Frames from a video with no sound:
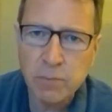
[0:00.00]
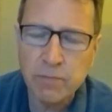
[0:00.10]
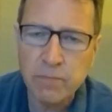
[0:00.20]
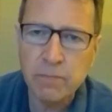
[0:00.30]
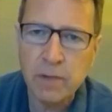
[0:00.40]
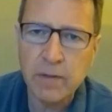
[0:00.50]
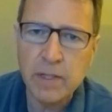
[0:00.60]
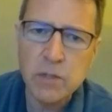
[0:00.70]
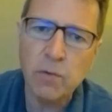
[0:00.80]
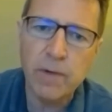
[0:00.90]
We've, I
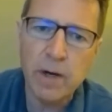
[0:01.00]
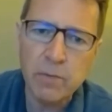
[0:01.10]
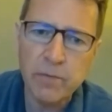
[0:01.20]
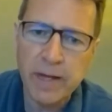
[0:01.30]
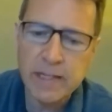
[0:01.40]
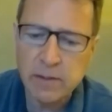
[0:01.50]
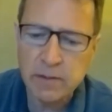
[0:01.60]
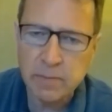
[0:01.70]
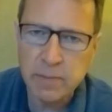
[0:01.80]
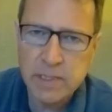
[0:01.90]
think so far we've answered
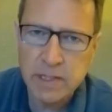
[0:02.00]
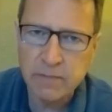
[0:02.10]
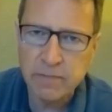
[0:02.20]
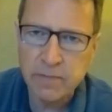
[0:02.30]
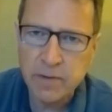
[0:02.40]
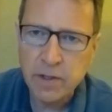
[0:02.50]
them as they've